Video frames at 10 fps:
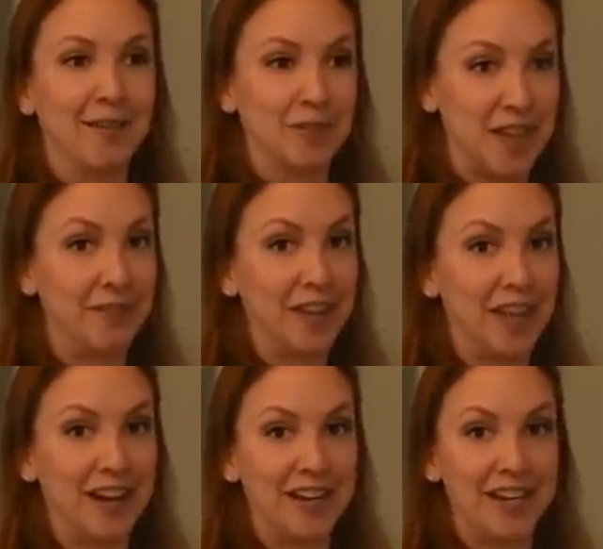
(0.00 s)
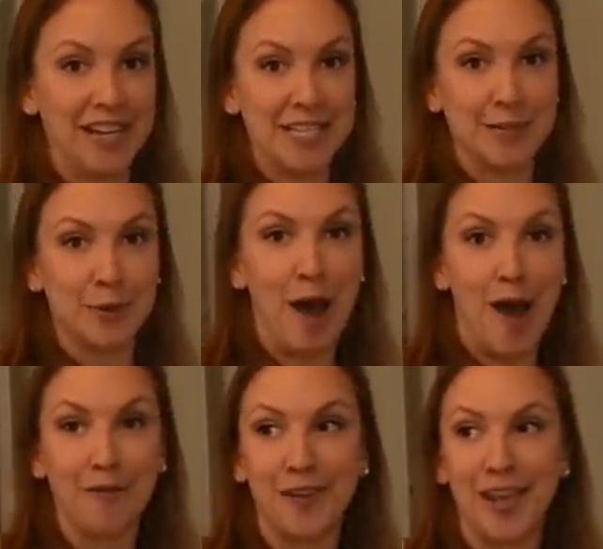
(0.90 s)
We're definitely gonna need to get some
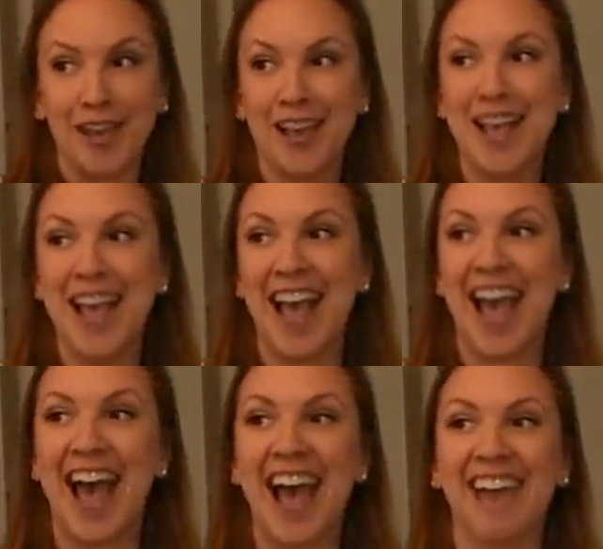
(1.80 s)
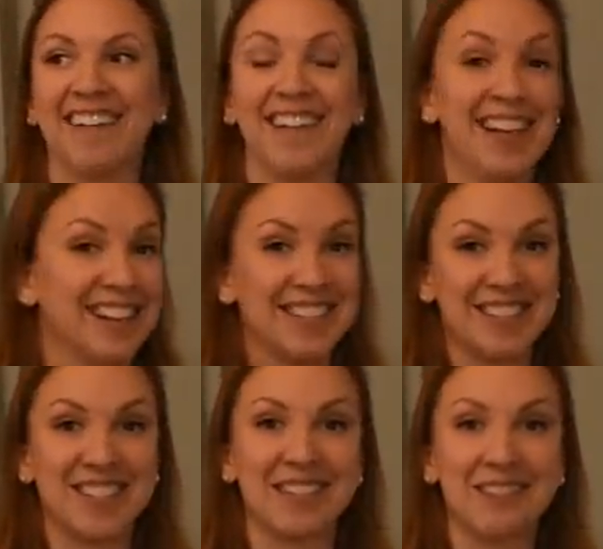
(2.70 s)
coffee, and let's
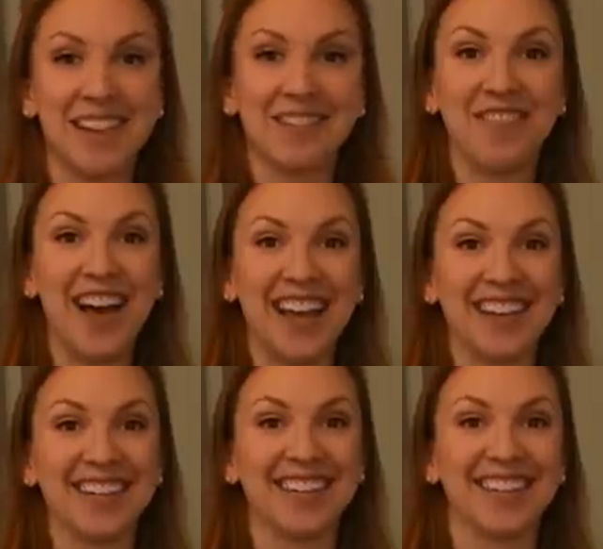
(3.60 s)
just see what we can find.